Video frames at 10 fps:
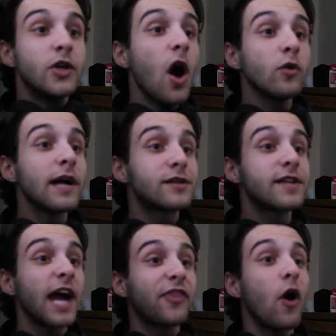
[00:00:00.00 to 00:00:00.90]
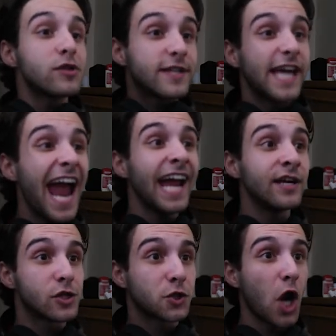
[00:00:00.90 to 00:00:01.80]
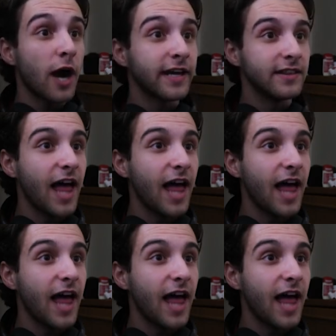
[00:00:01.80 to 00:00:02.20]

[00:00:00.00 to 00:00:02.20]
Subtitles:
Yo, let's get those gains, Chuck and